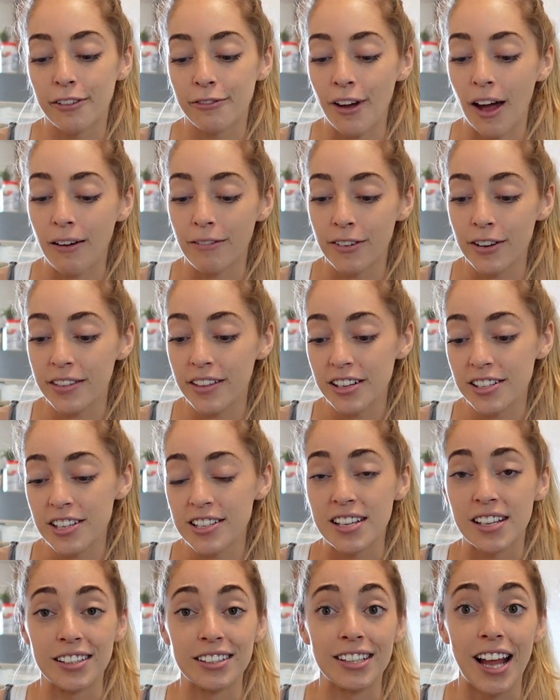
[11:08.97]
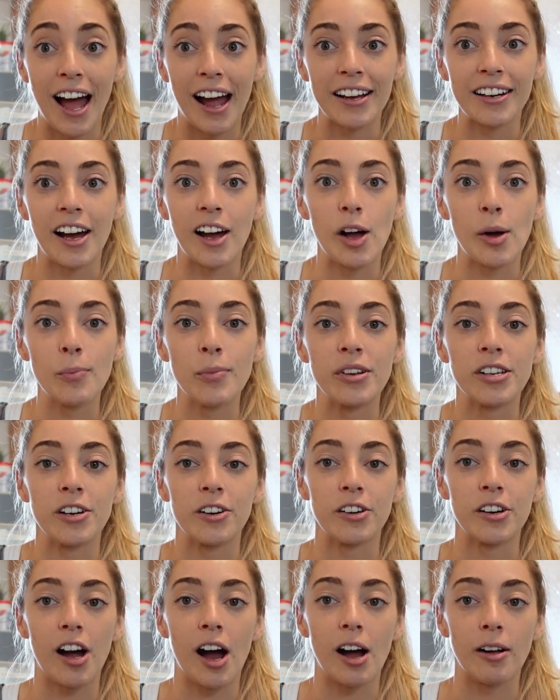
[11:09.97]
everything doesn't line up and
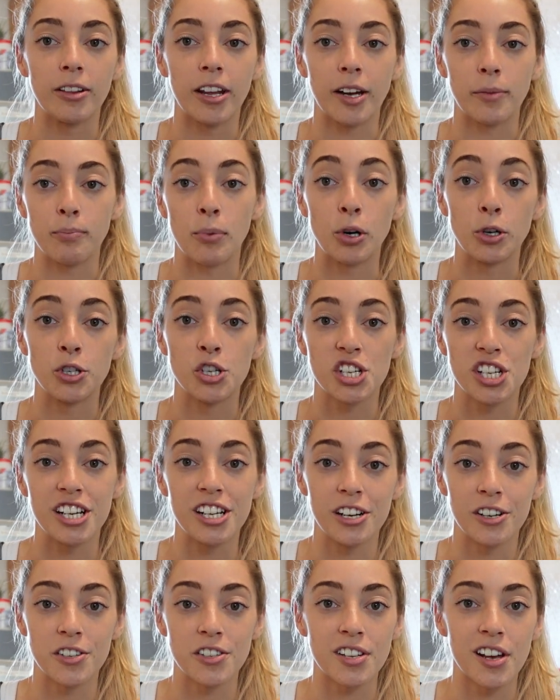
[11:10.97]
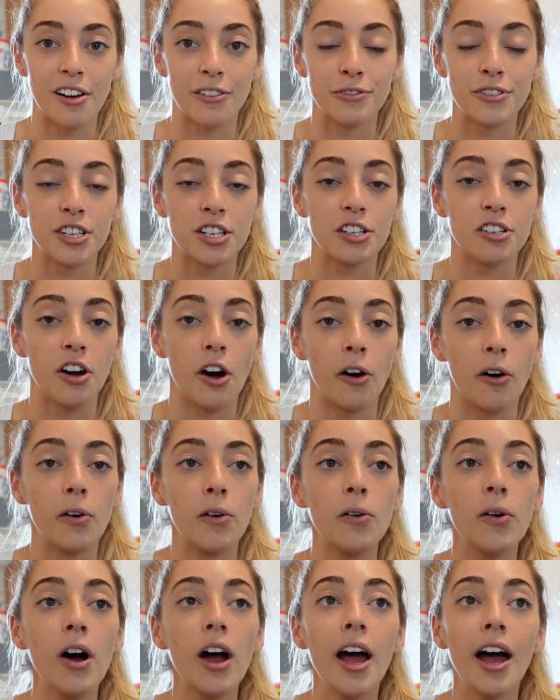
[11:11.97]
you're not like pushing yourself to
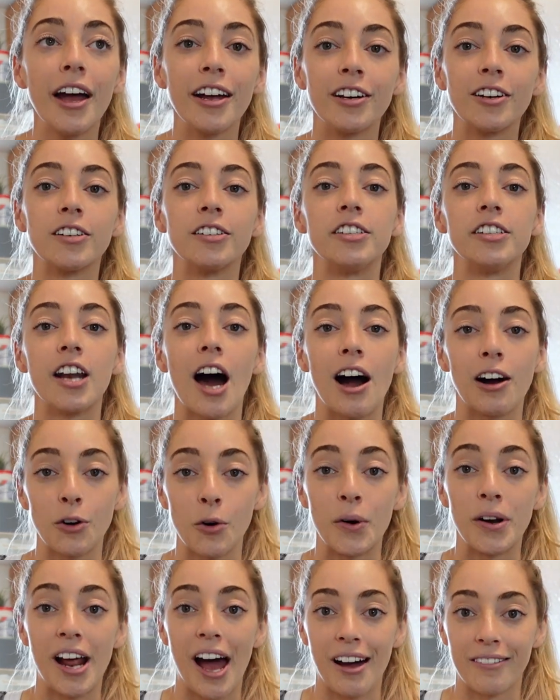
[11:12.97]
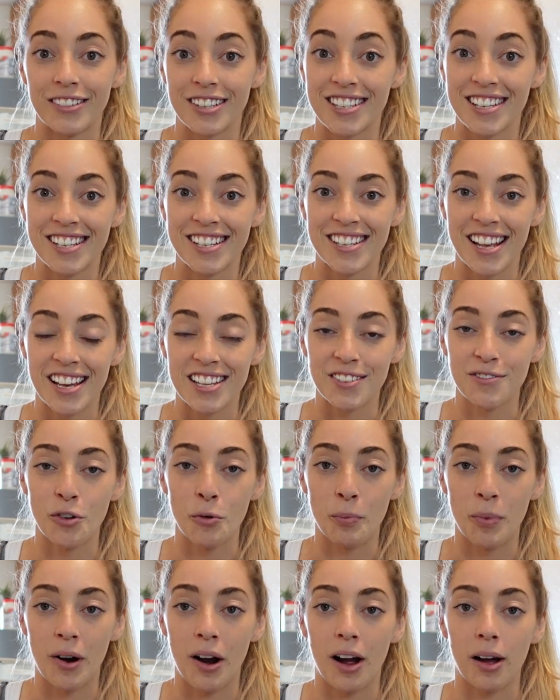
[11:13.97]
go, you're not going to have a successful
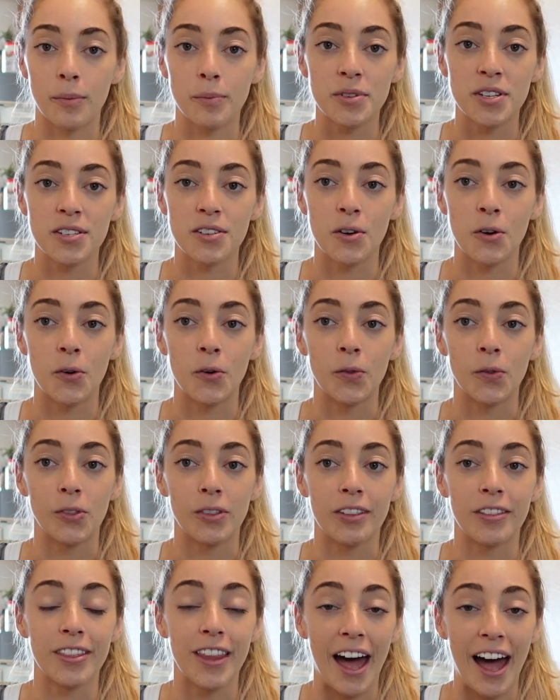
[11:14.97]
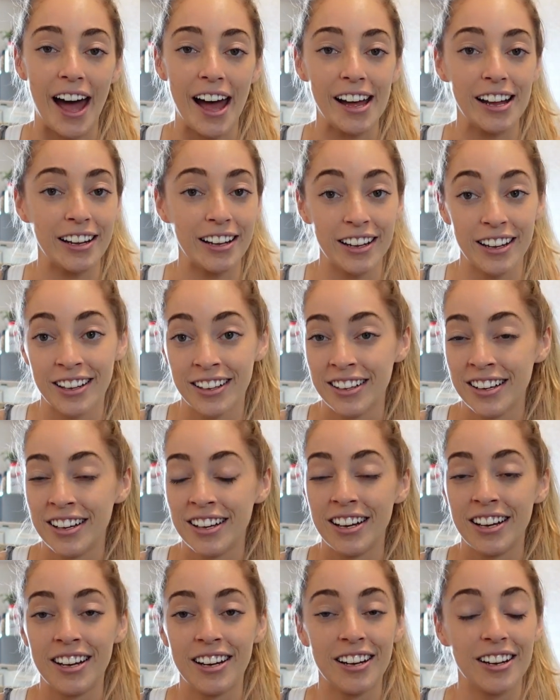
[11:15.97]
prep. So that
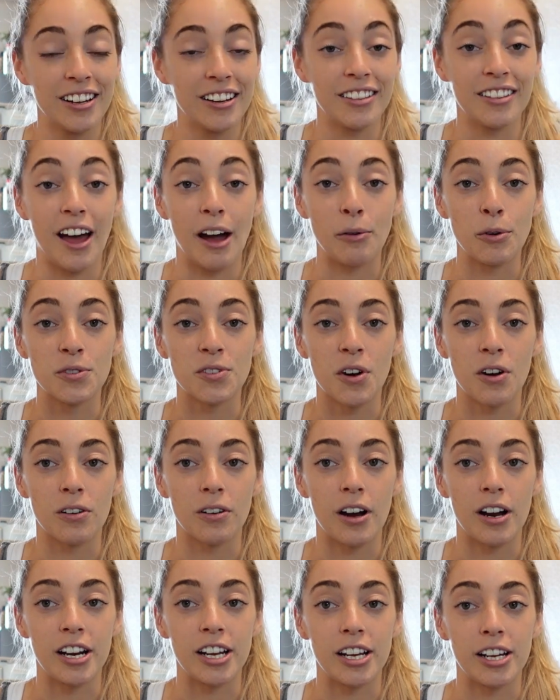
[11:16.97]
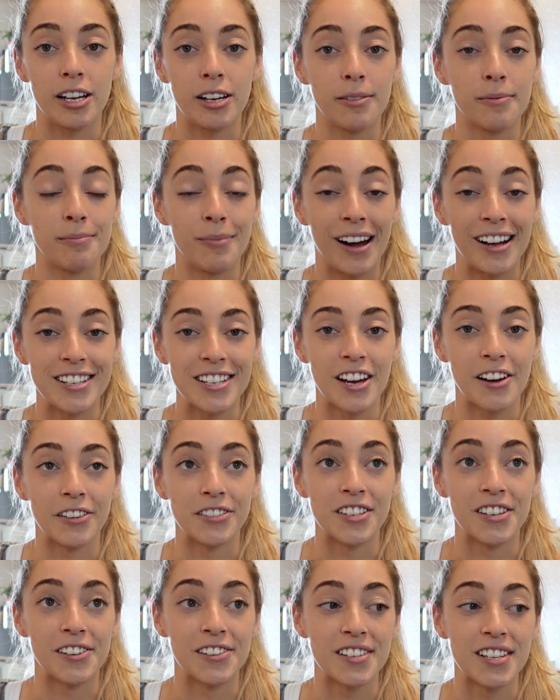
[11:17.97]
was already my
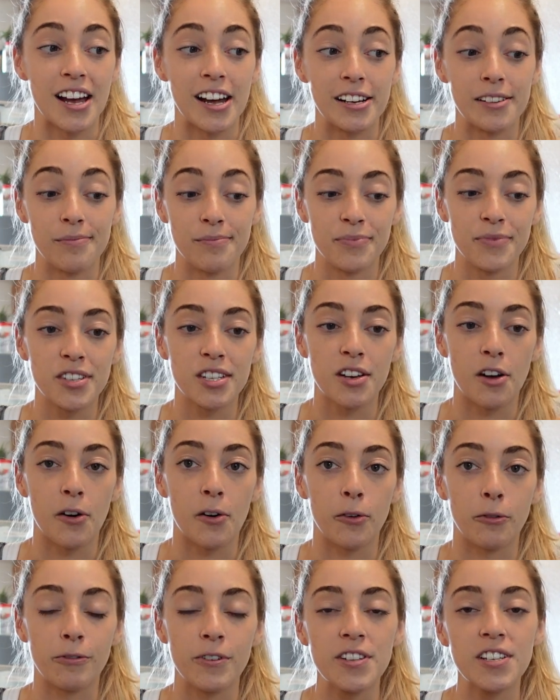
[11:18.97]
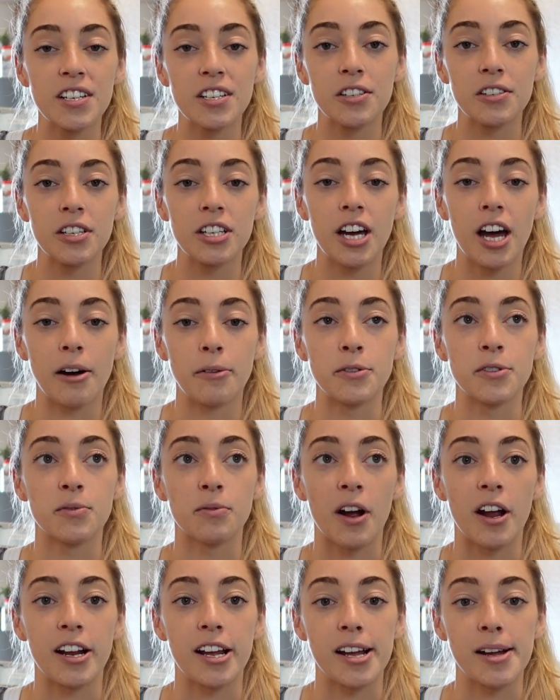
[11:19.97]
telltale sign. So physically I was
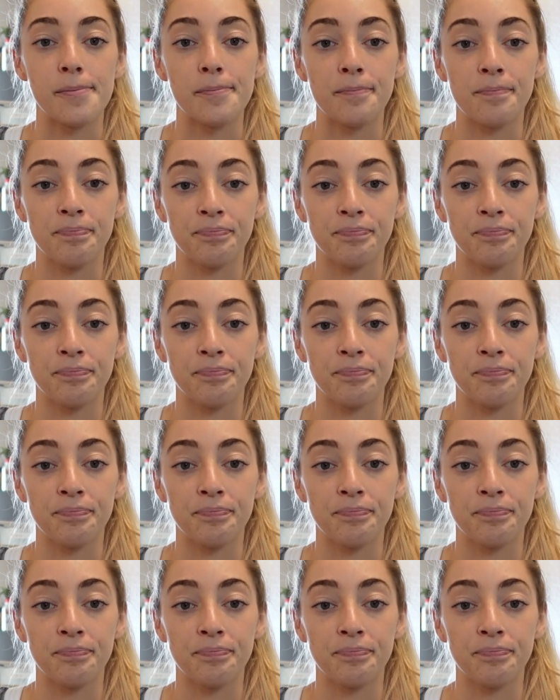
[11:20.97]
ready.